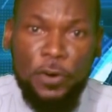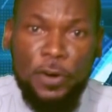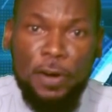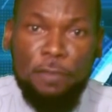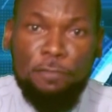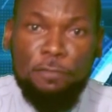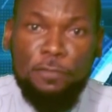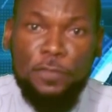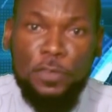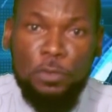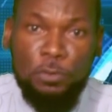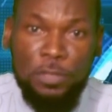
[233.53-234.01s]

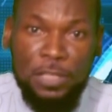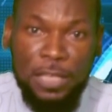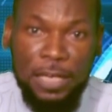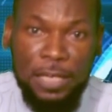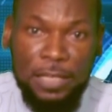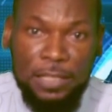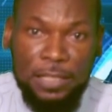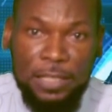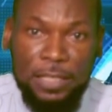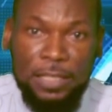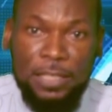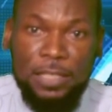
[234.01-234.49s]

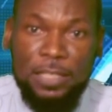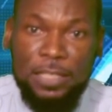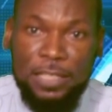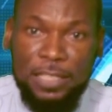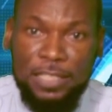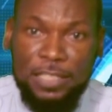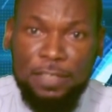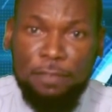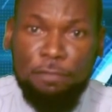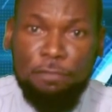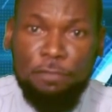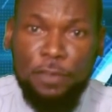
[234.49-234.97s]
refuted
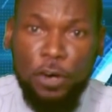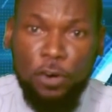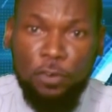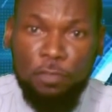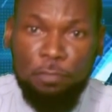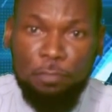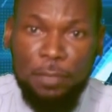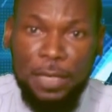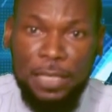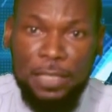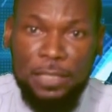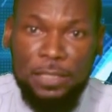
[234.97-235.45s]
his
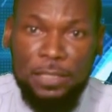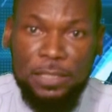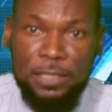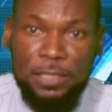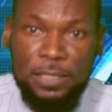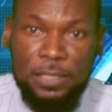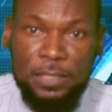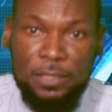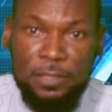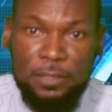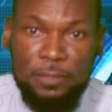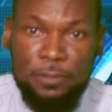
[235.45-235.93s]
involvement.